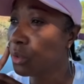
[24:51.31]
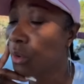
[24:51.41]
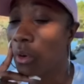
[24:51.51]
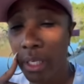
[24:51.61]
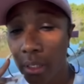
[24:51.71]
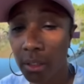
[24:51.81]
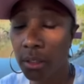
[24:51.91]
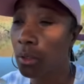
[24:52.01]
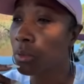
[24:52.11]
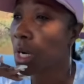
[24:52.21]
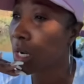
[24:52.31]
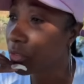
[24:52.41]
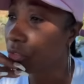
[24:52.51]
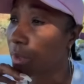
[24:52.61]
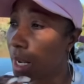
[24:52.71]
You know, he a little
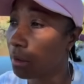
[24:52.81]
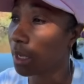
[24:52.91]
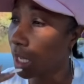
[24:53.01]
rough around